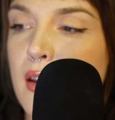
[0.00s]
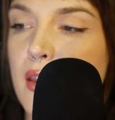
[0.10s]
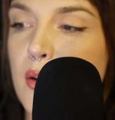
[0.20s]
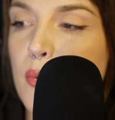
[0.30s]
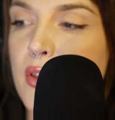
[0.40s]

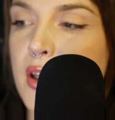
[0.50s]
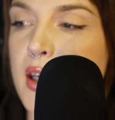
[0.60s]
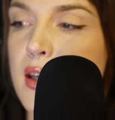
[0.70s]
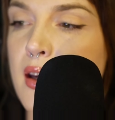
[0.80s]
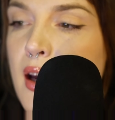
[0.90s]
that with the
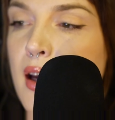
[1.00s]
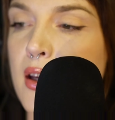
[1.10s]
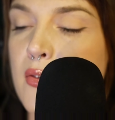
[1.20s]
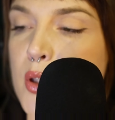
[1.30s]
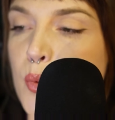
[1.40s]
keen eye
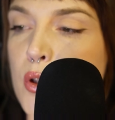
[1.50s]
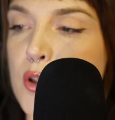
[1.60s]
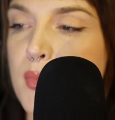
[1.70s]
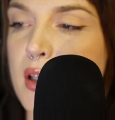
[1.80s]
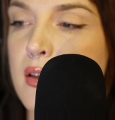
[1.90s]
of his
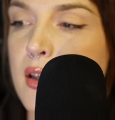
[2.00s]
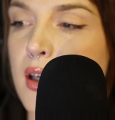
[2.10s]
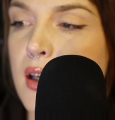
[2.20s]
woodsman